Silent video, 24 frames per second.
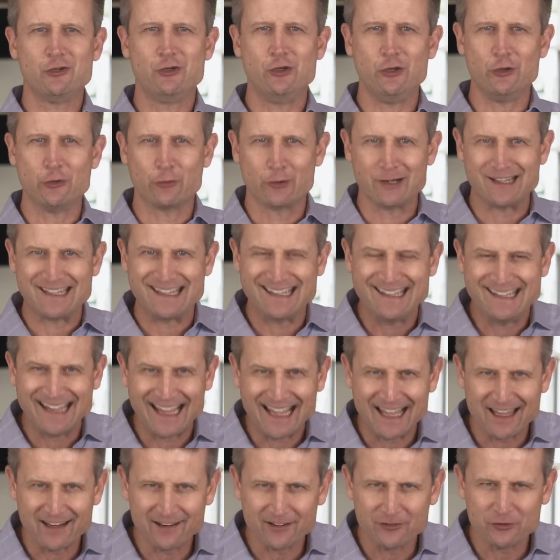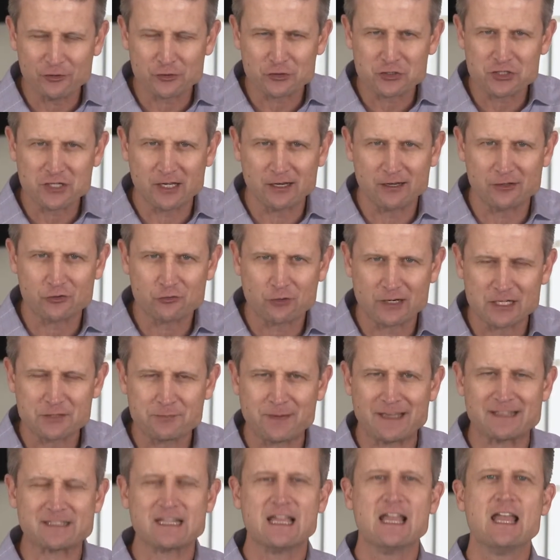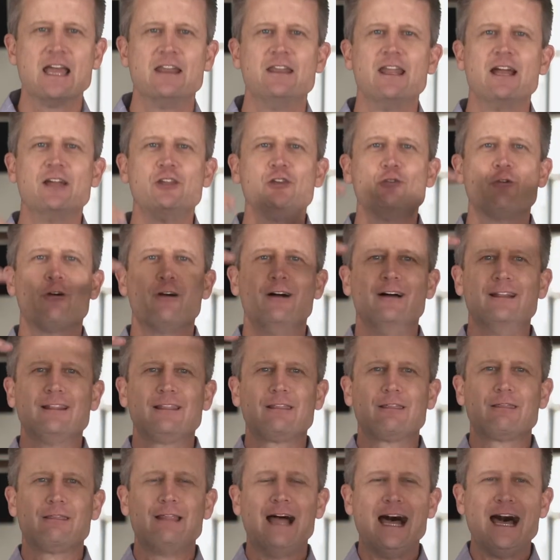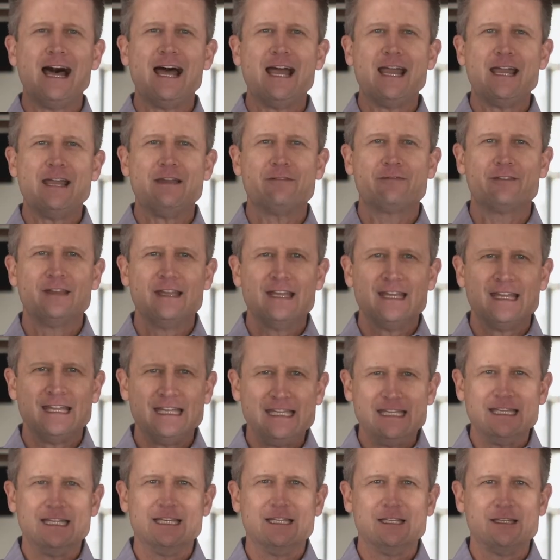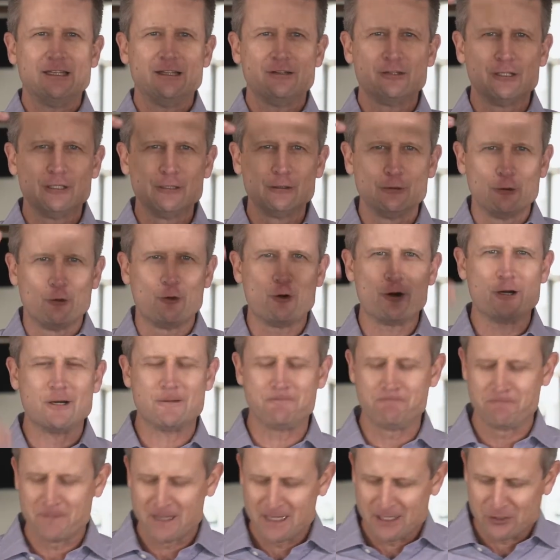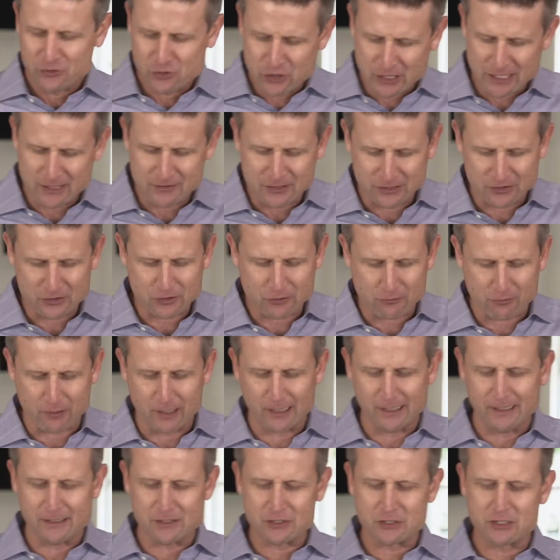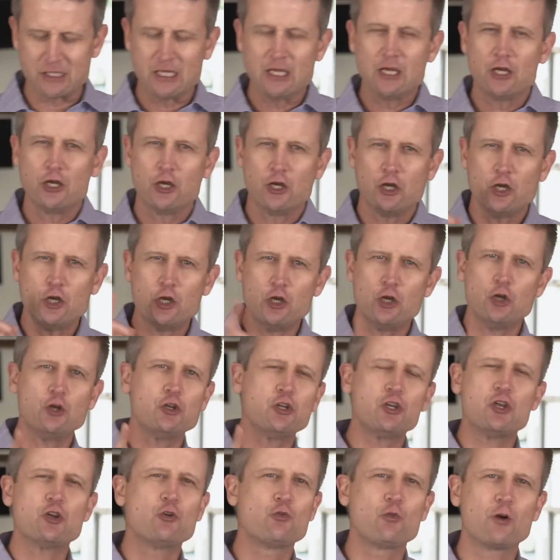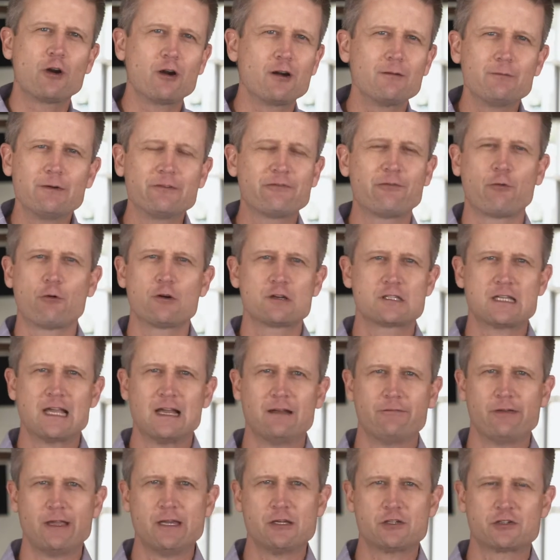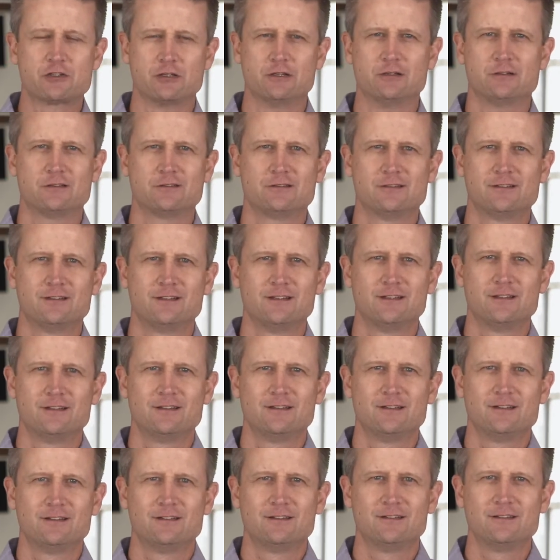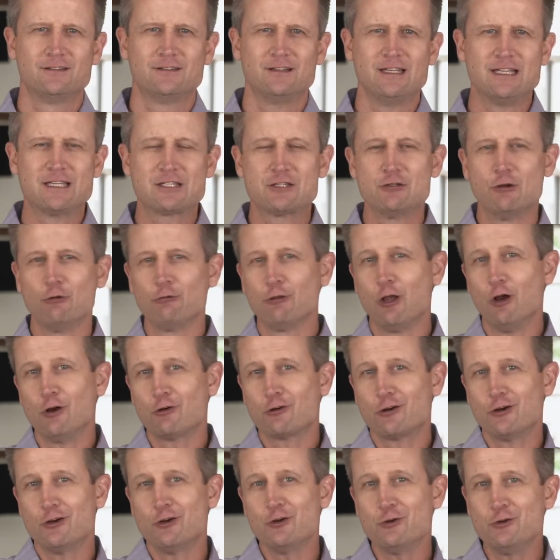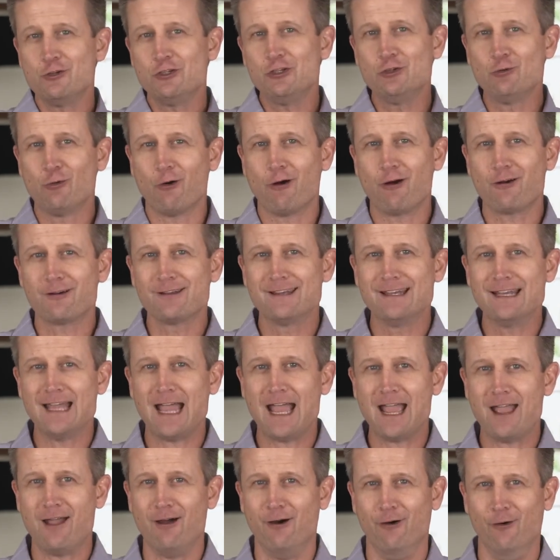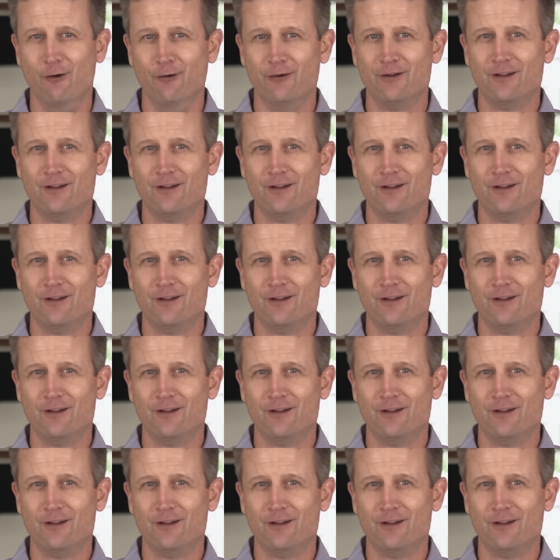You are dead in your sin and trespass. Now you are alive in the Lord Jesus Christ. Who you were before salvation is no longer who you are now.